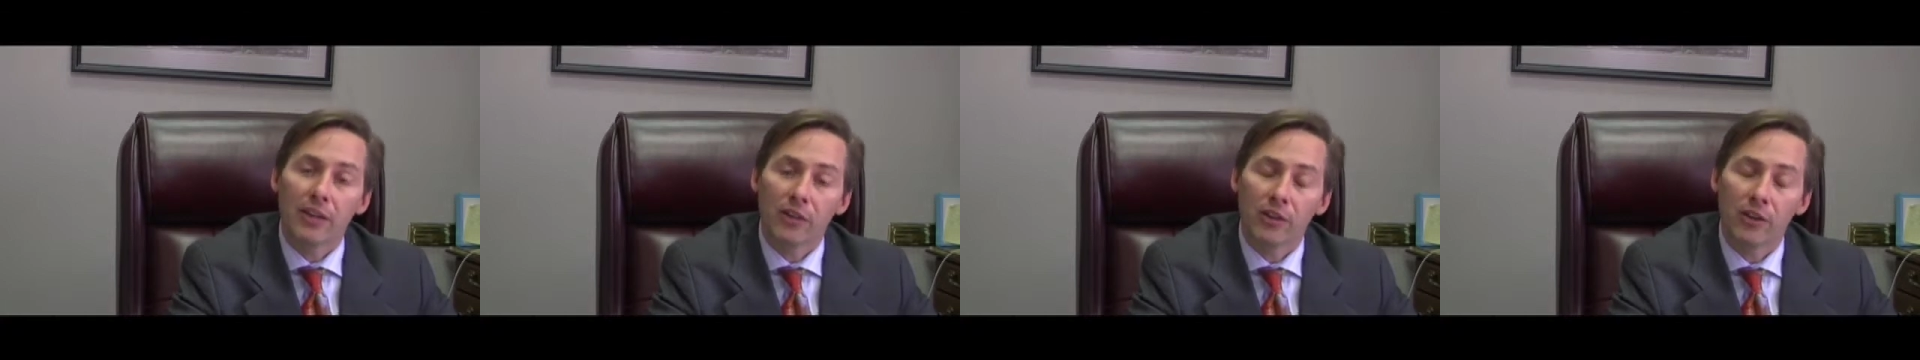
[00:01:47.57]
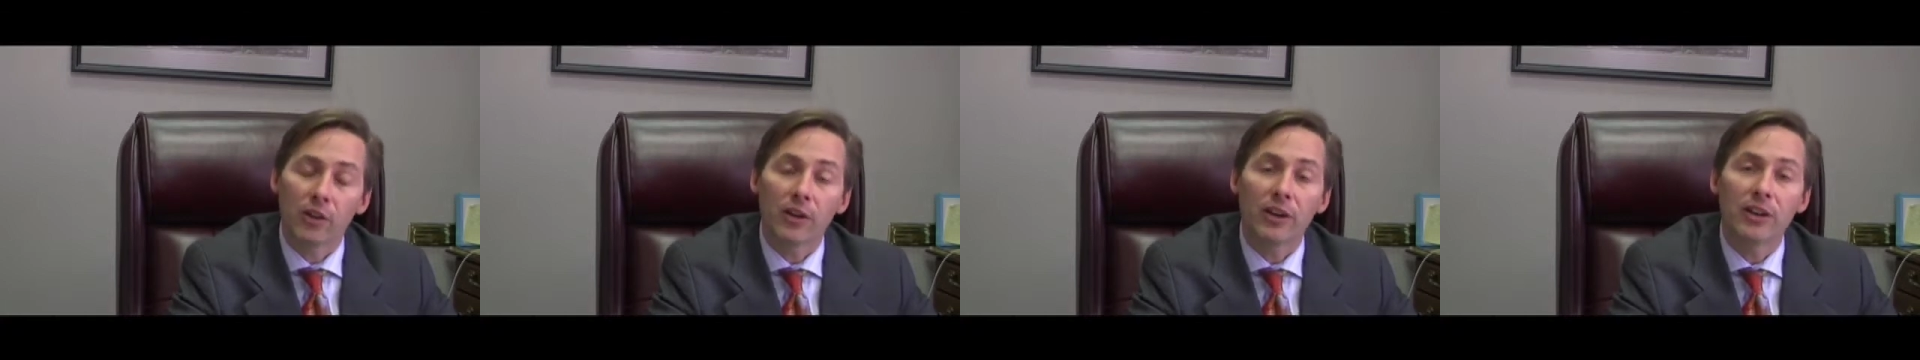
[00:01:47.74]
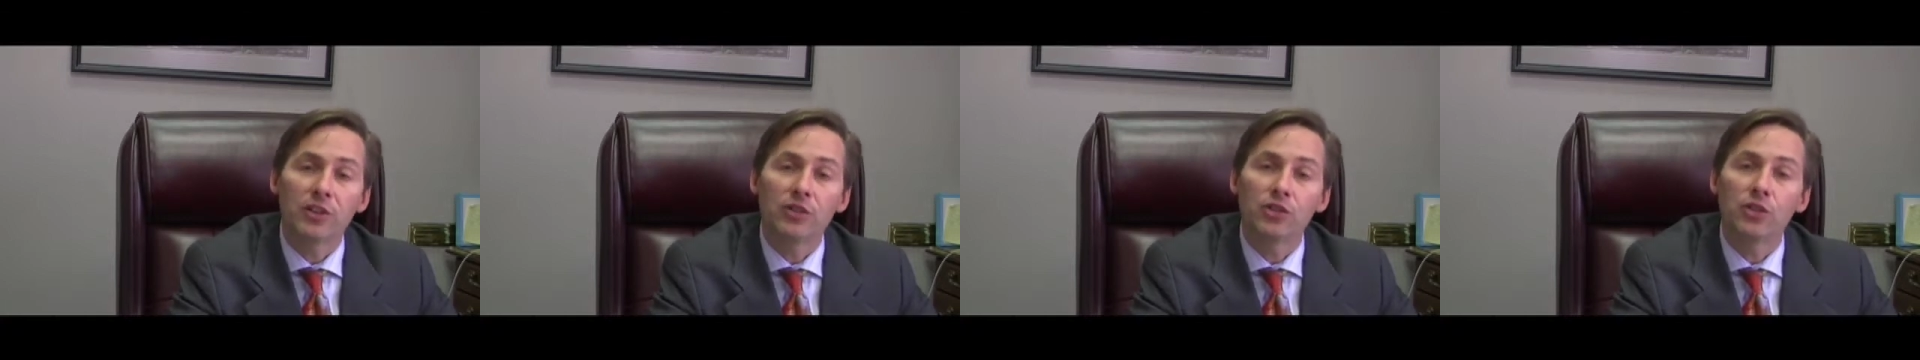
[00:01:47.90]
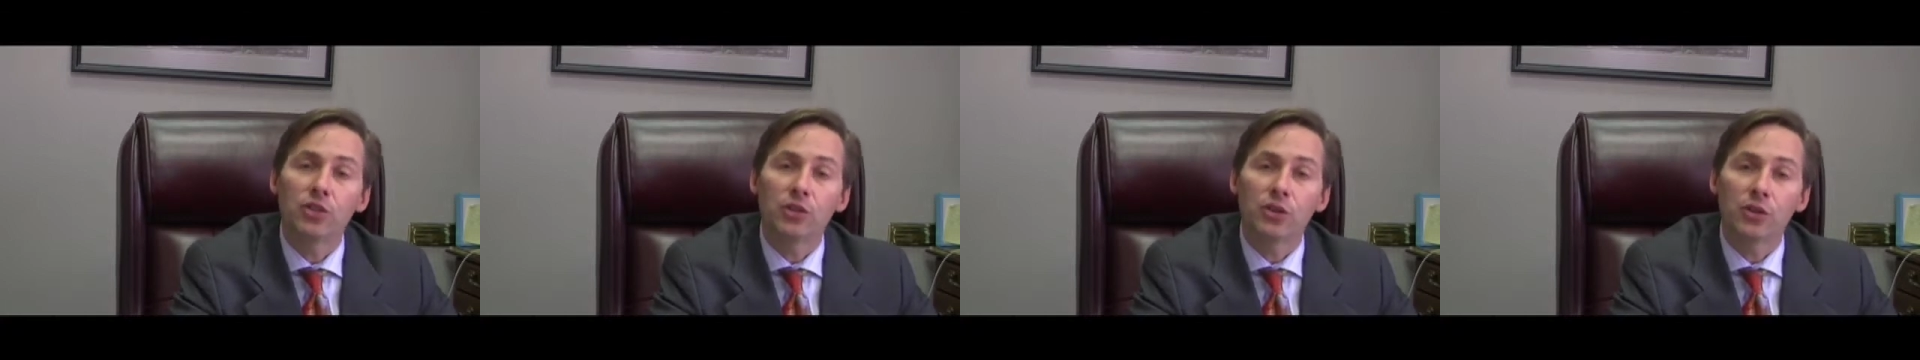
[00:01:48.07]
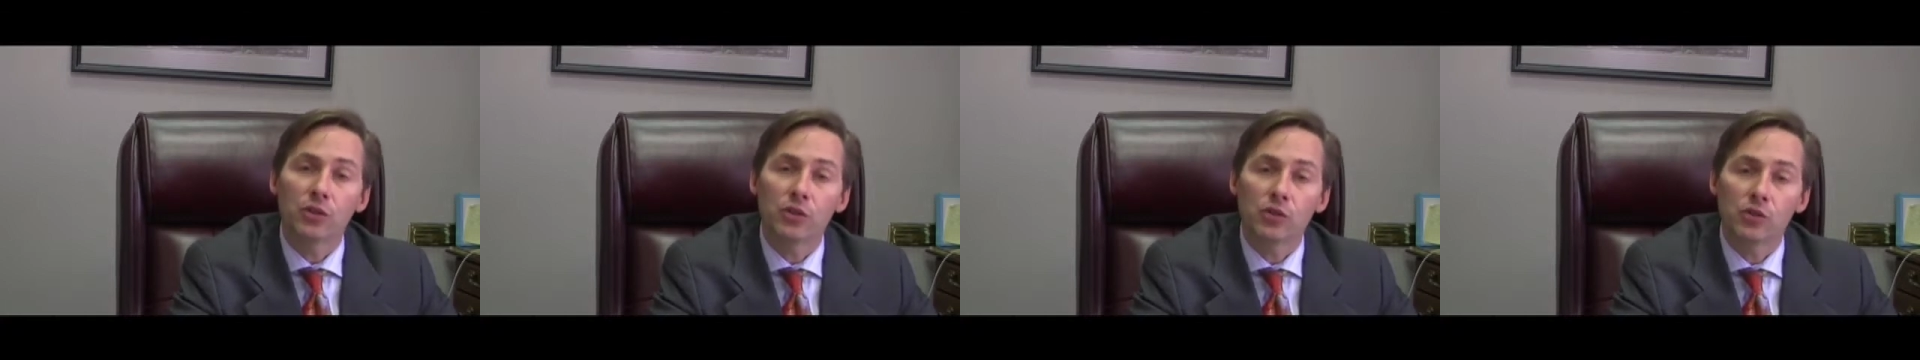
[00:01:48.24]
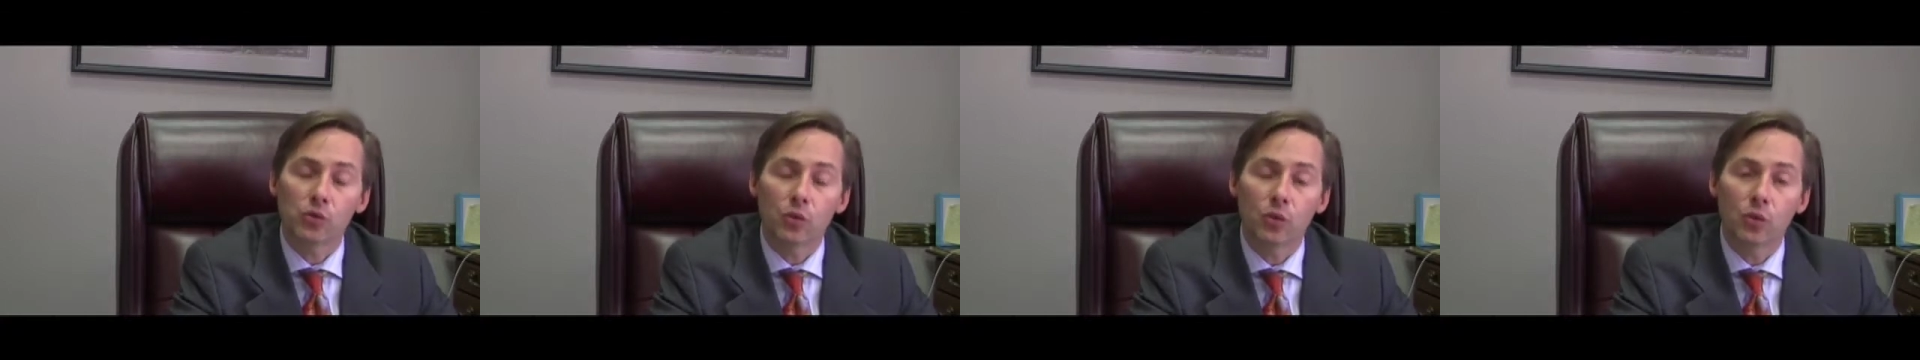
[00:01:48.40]
their
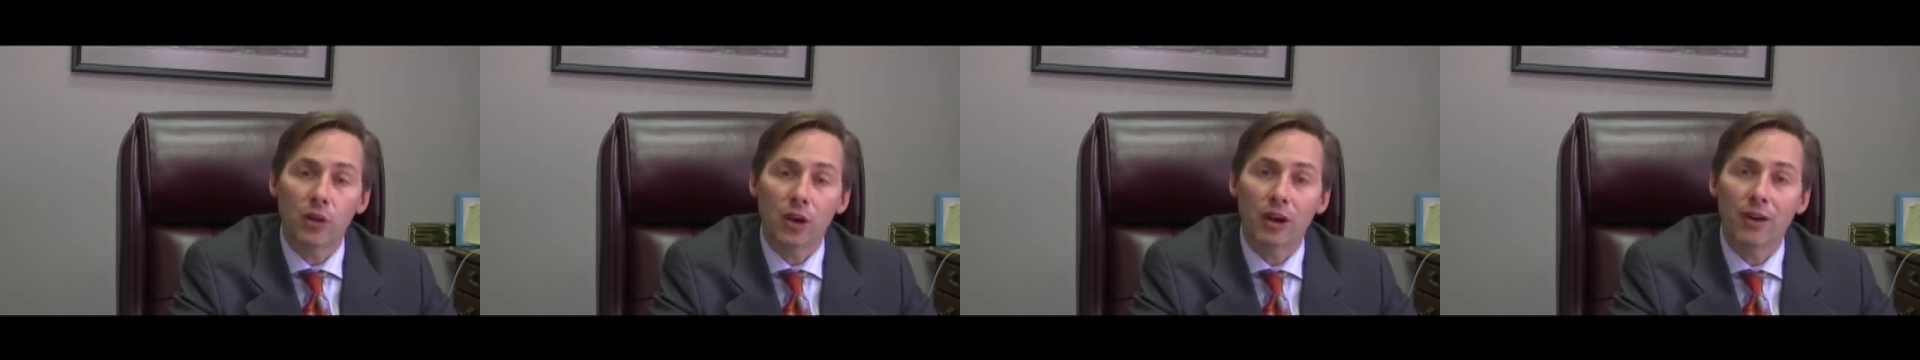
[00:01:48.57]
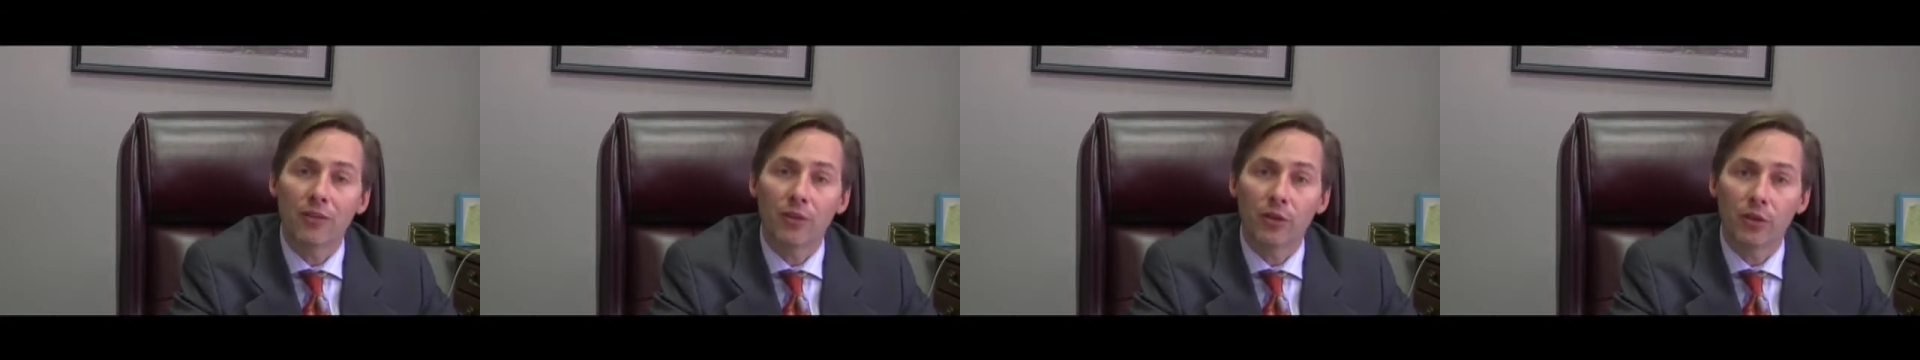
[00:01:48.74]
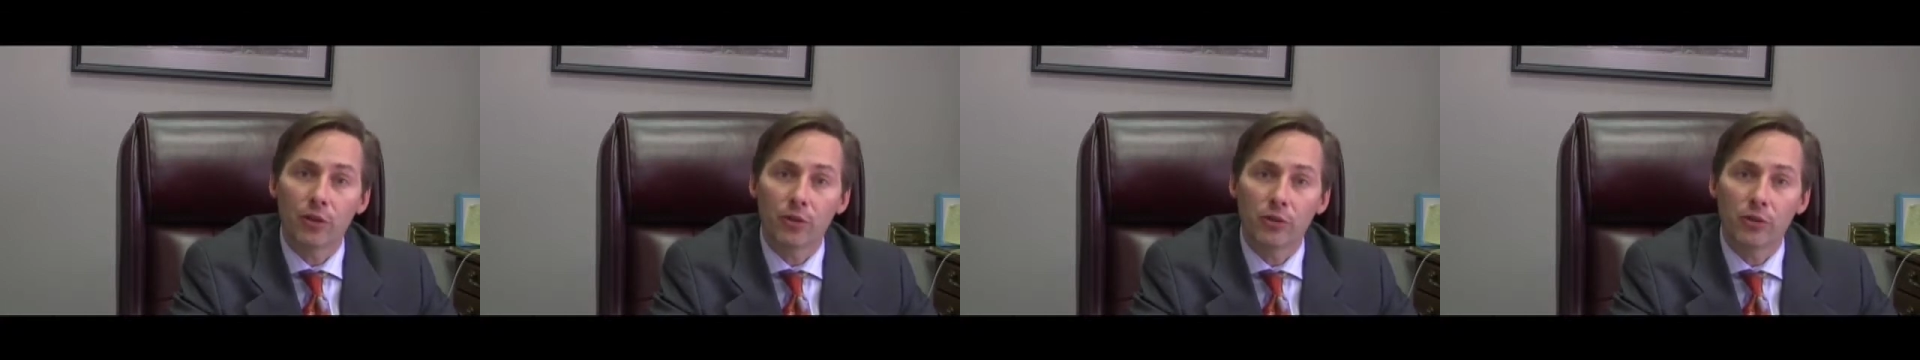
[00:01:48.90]
insurance will cover